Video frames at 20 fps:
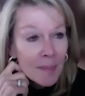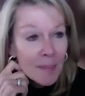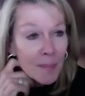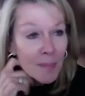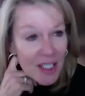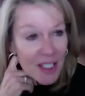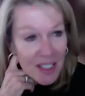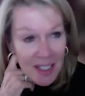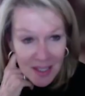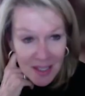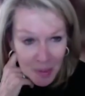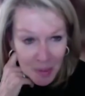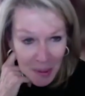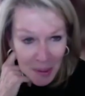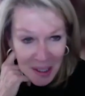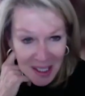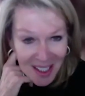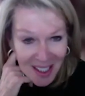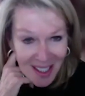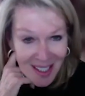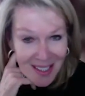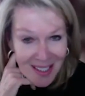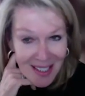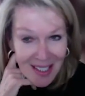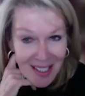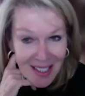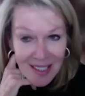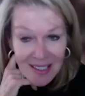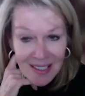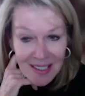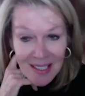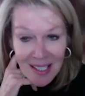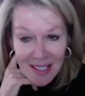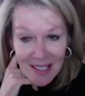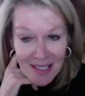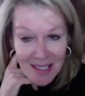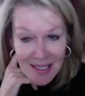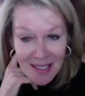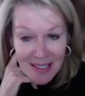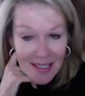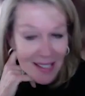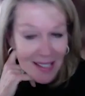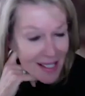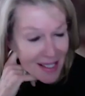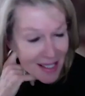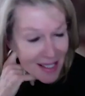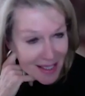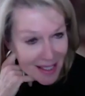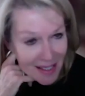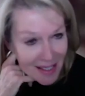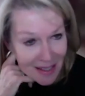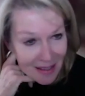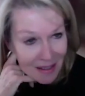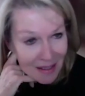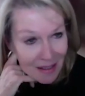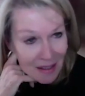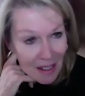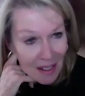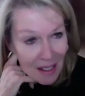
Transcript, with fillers: participating as a, as a citizen